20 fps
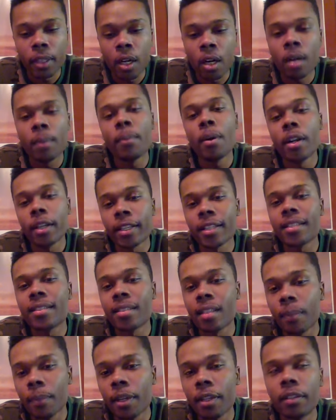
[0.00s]
All Market
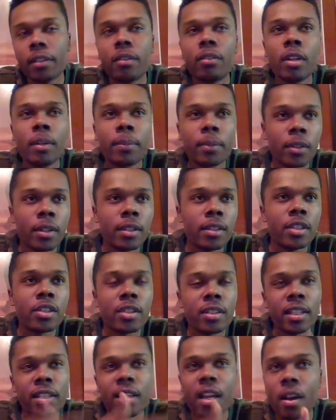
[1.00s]
Summit Crypto
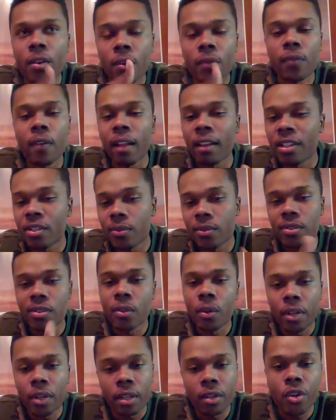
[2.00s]
Edition that Yahoo Finance was
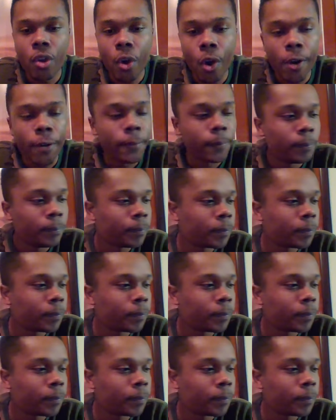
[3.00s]
doing in New York,